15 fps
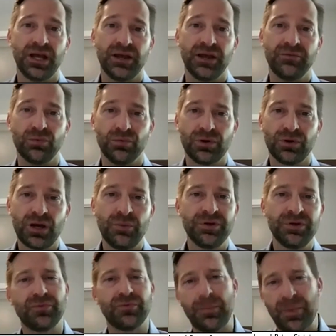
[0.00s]
and coming
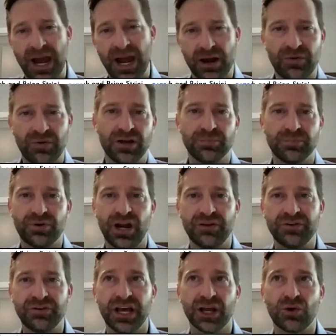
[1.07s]
from a background in
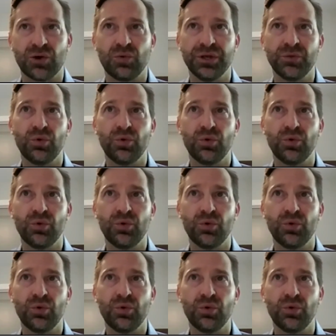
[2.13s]
private equity,